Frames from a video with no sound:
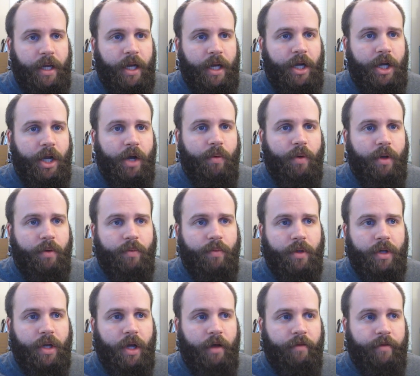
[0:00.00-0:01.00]
and no one
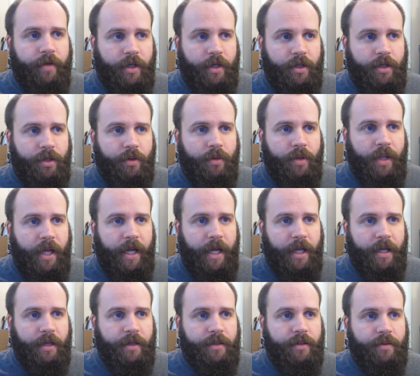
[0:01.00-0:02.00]
will covet your
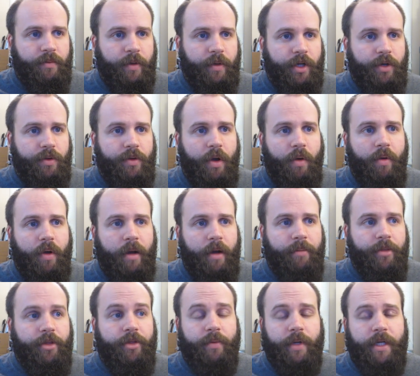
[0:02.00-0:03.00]
land when you go
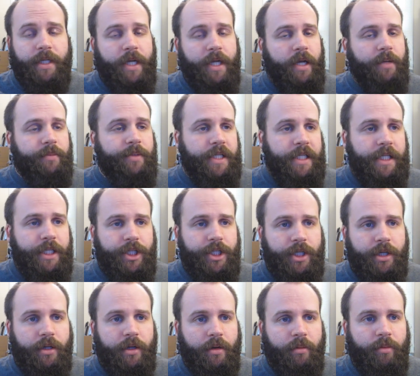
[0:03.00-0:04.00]
up 3 times
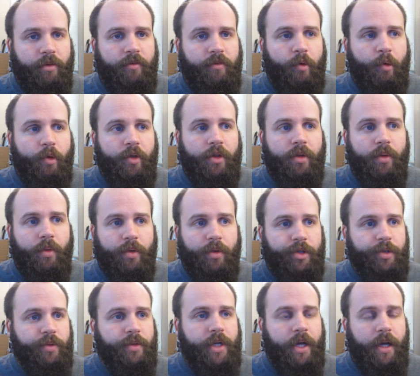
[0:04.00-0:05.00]
each year before the
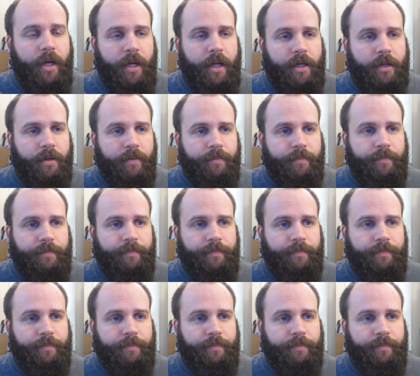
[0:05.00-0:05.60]
Lord your God.